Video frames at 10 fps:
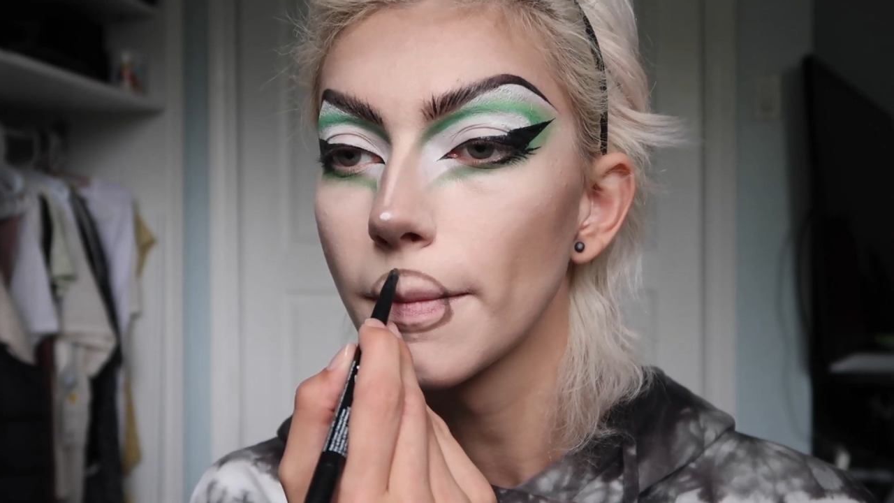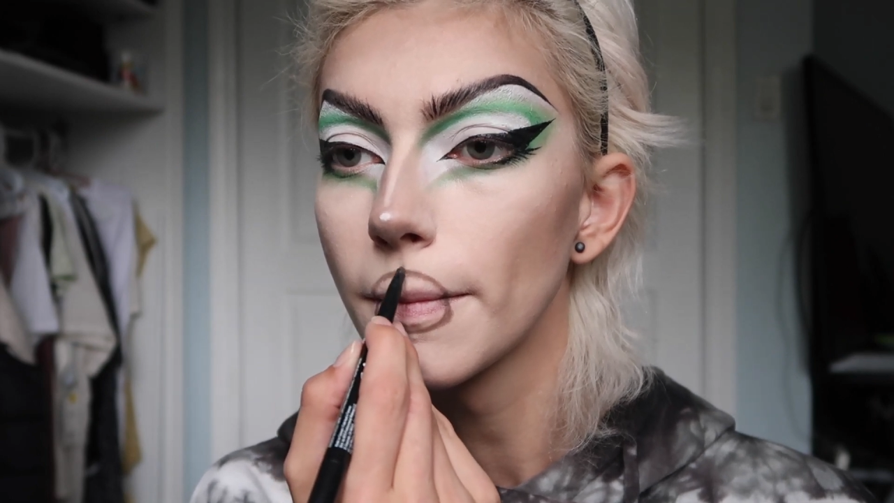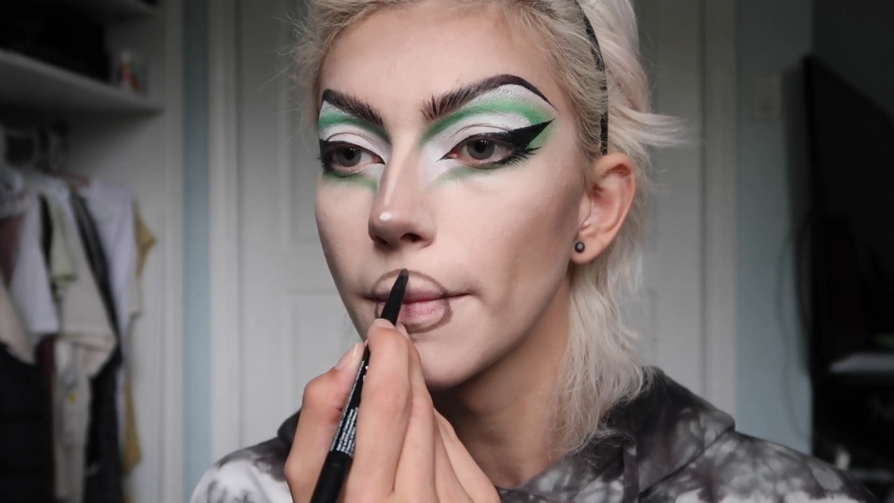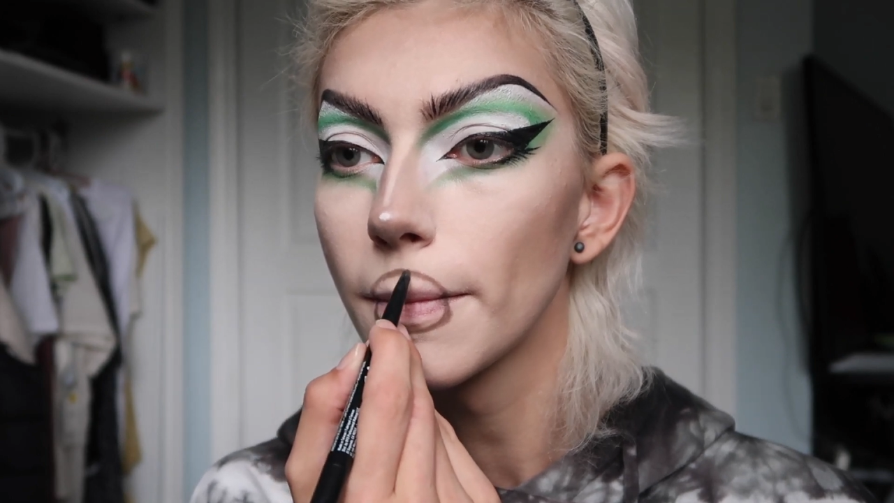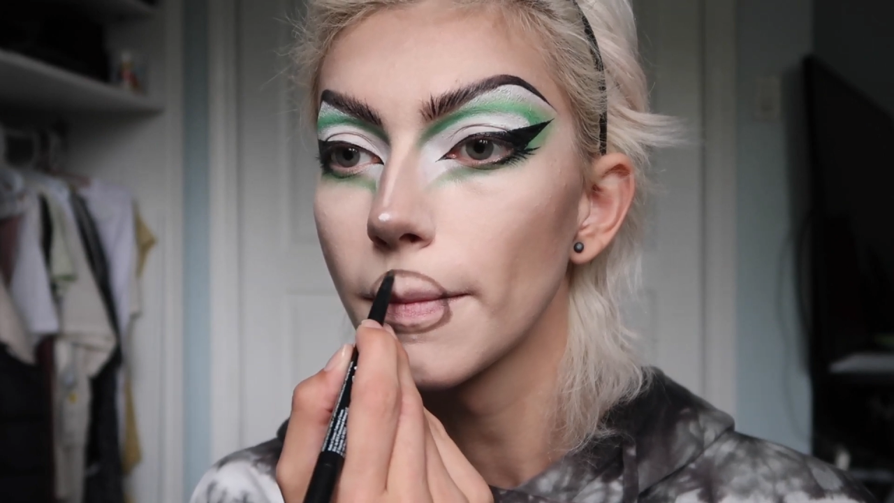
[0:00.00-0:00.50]

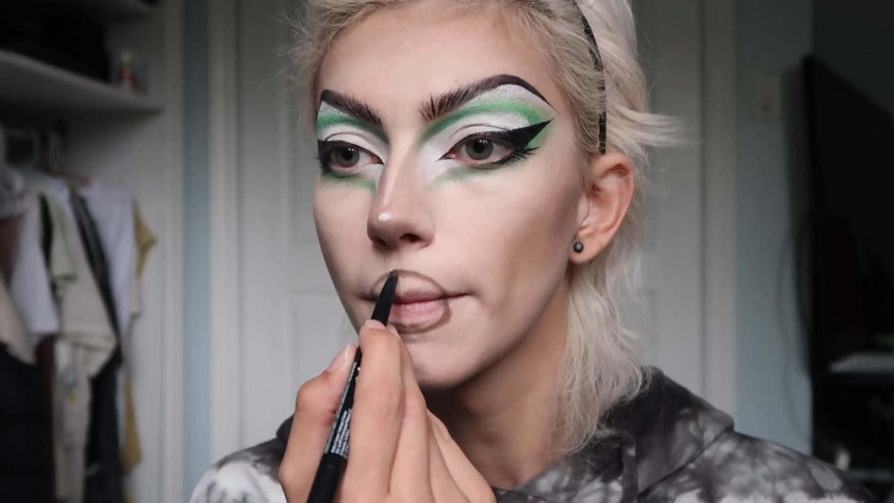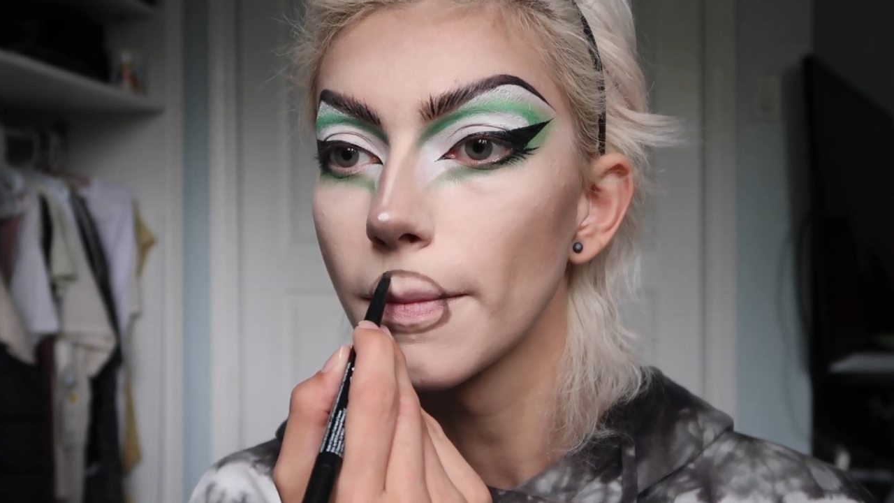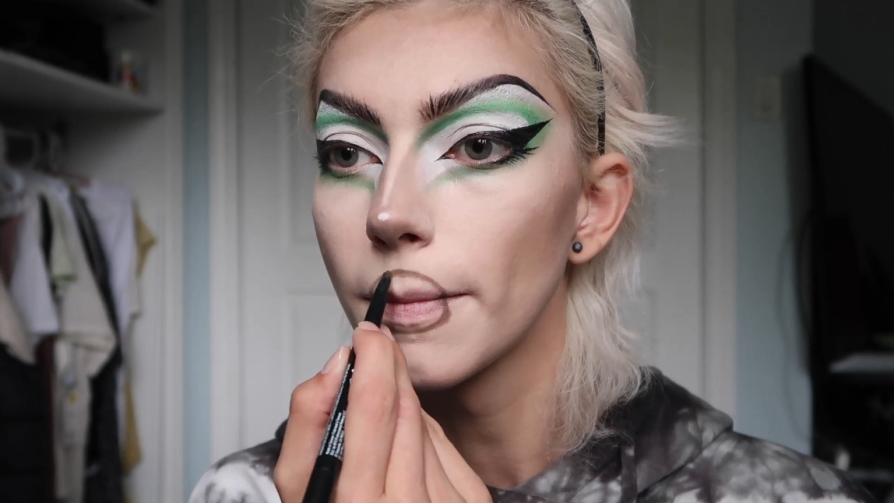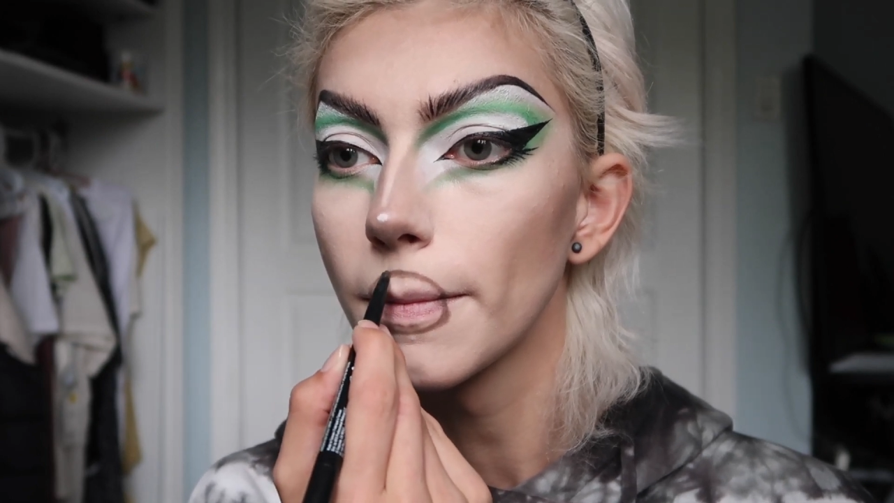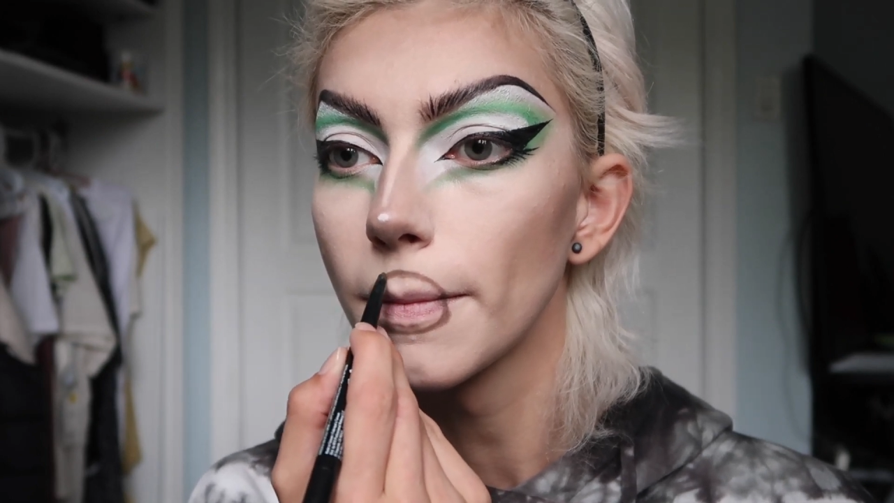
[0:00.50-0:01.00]
Really
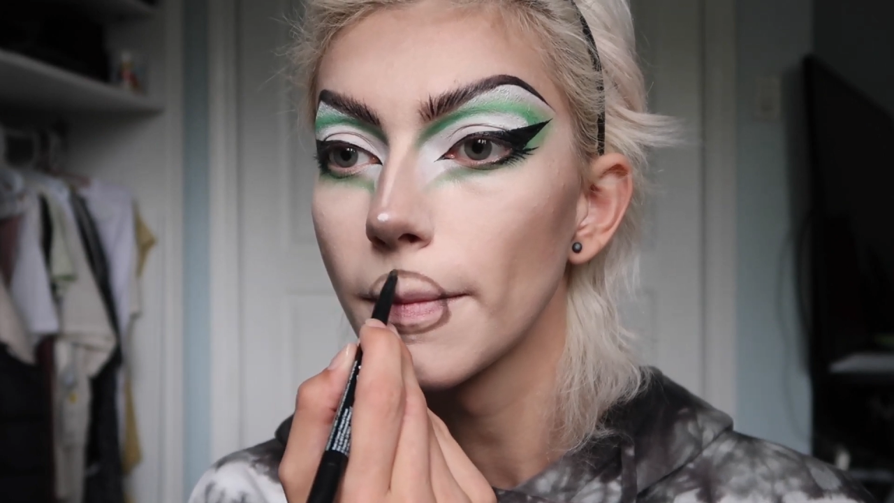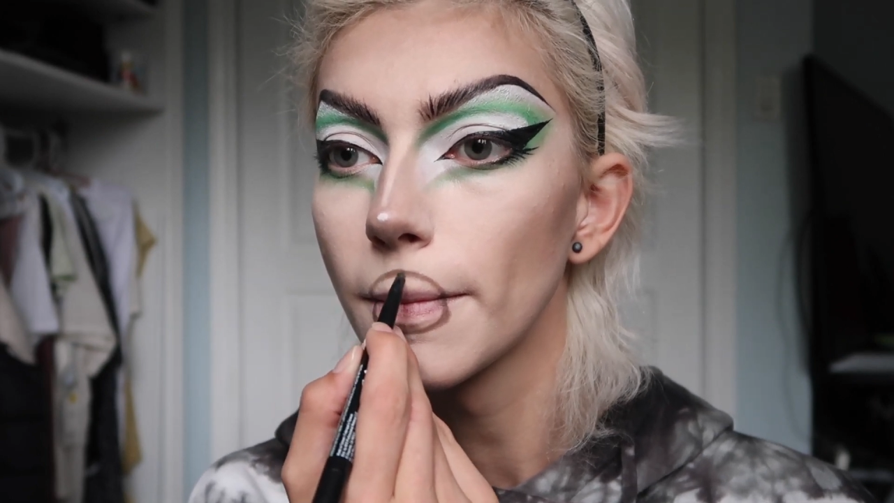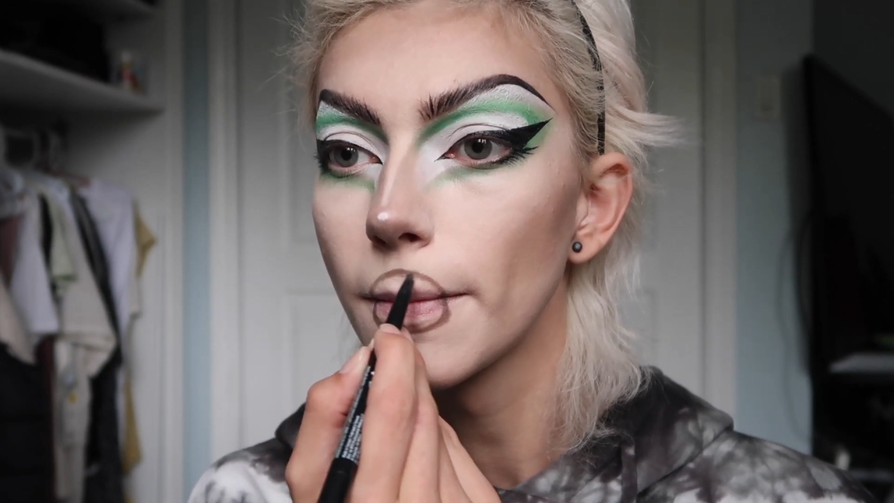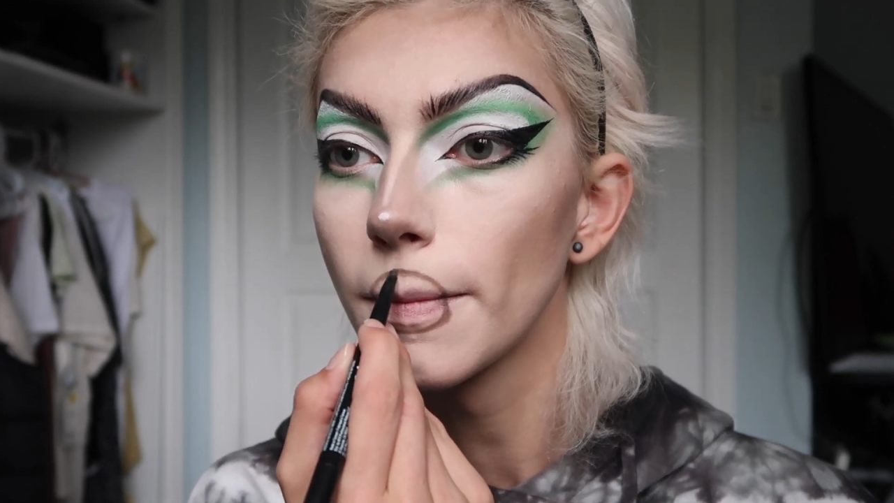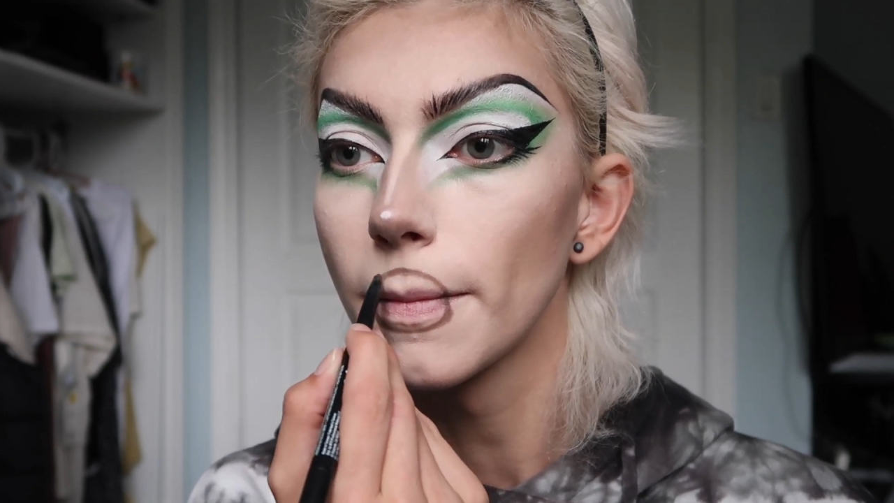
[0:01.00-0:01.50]

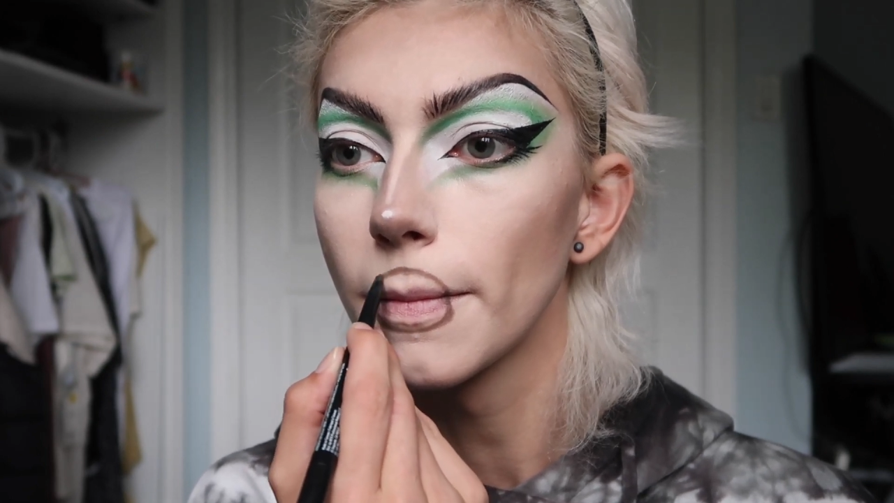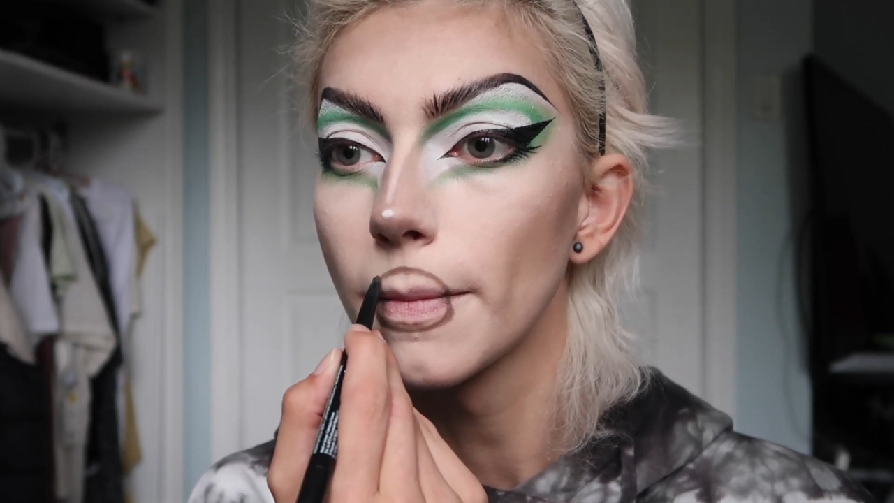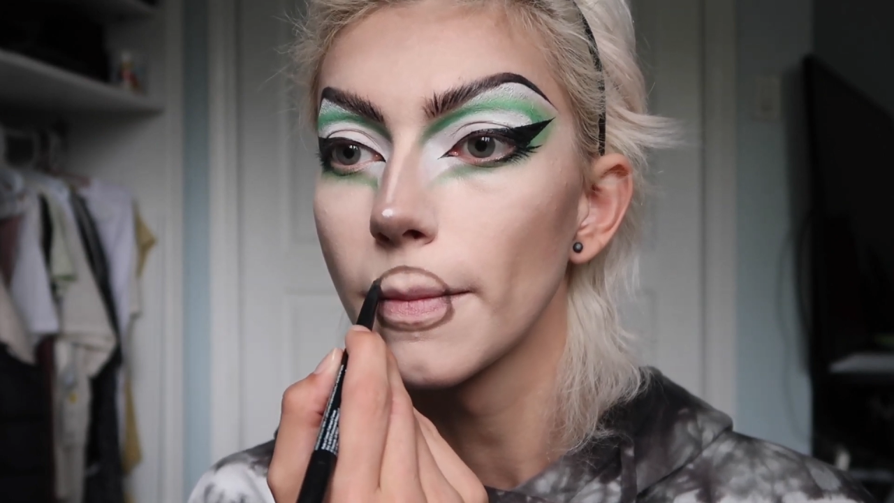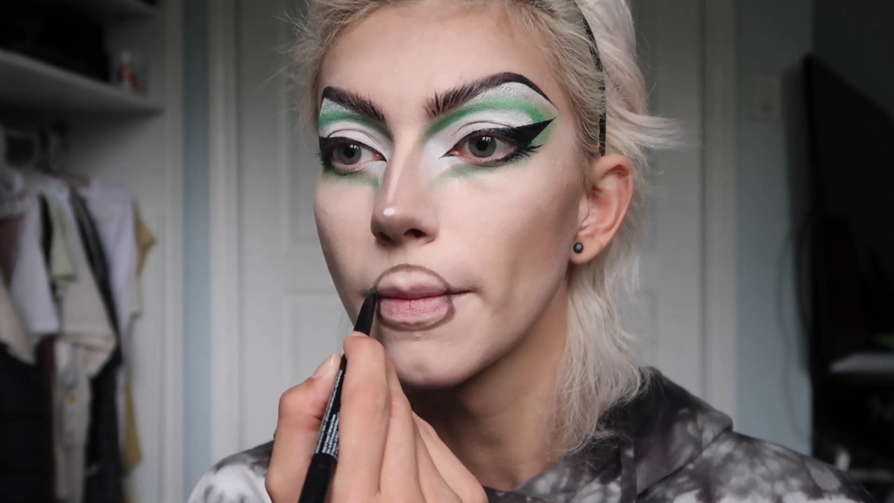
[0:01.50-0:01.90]
trust the process,